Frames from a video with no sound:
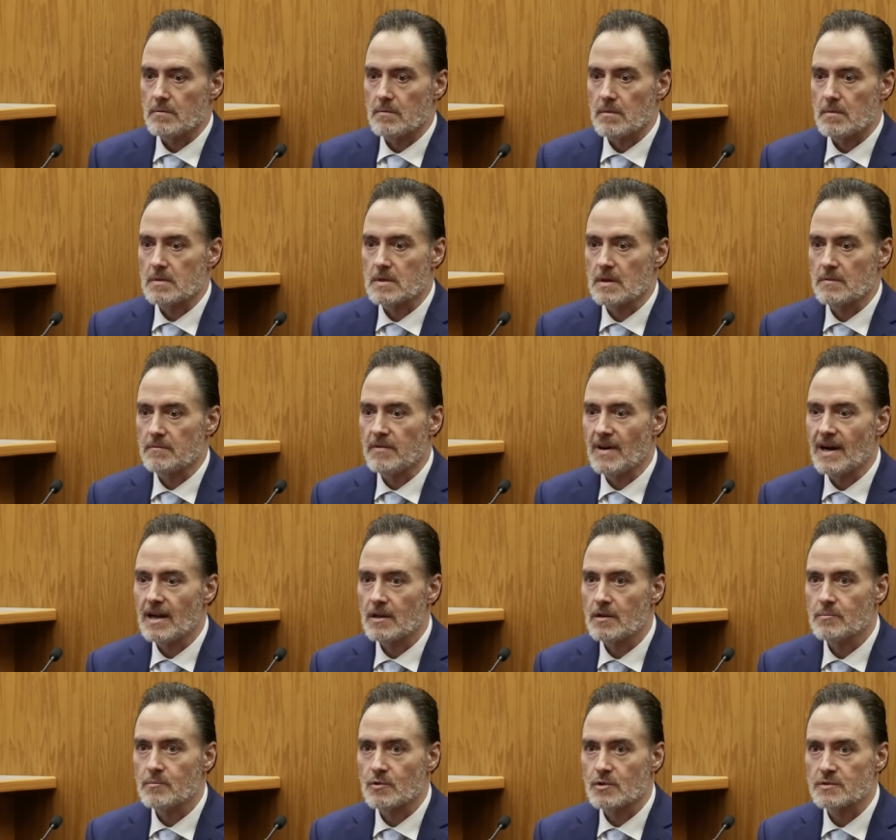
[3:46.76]
The
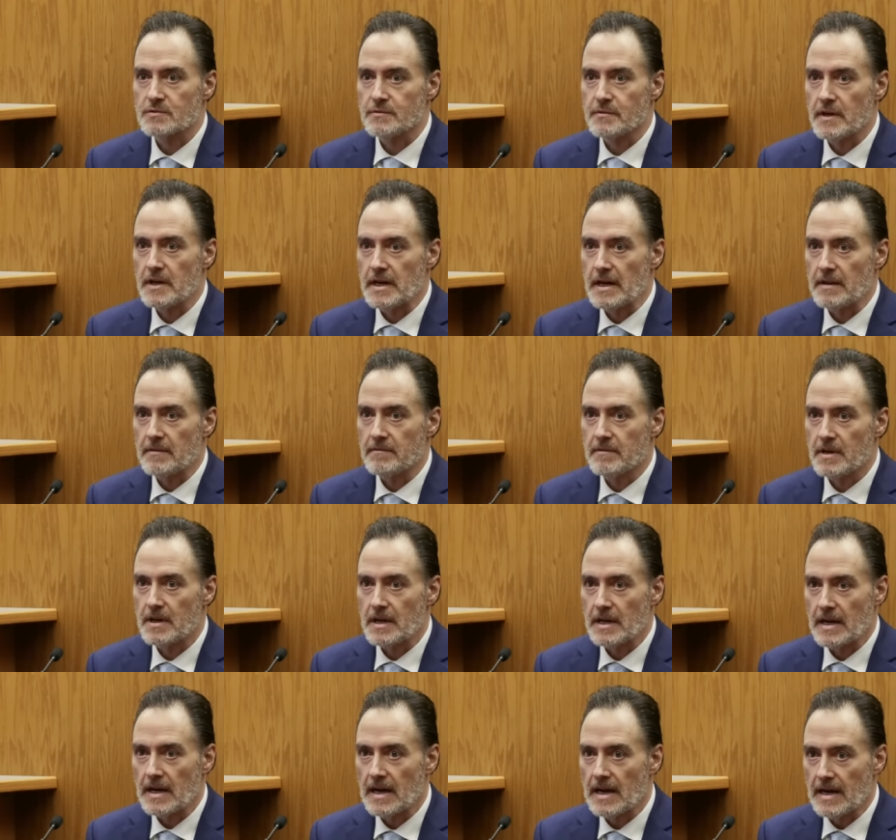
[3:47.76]
volume was very,
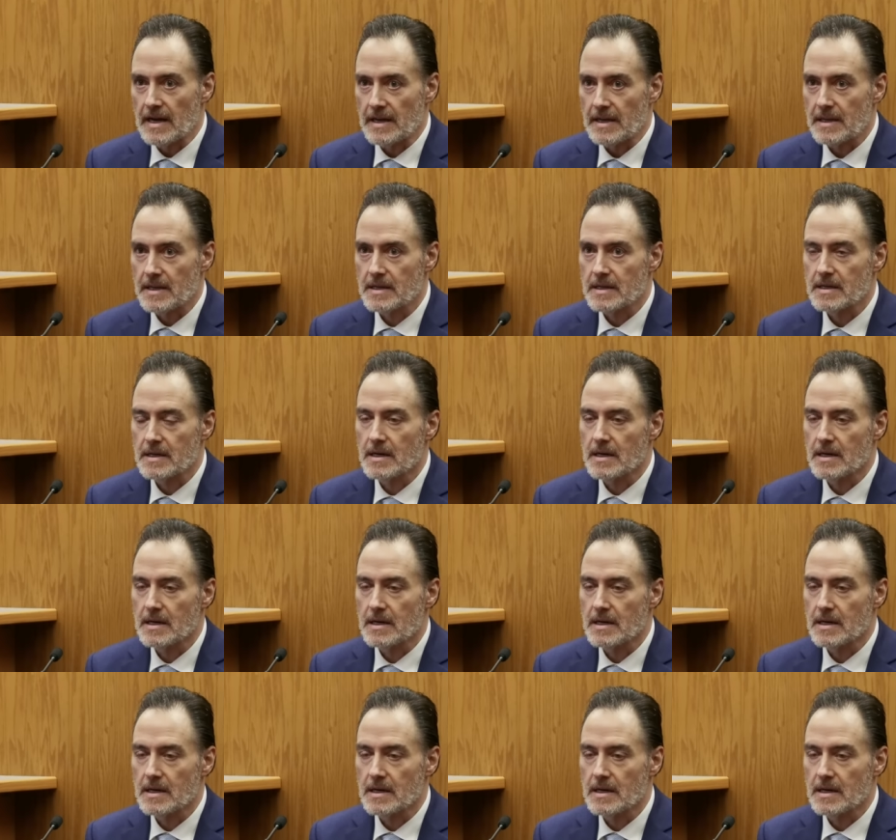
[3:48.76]
very high.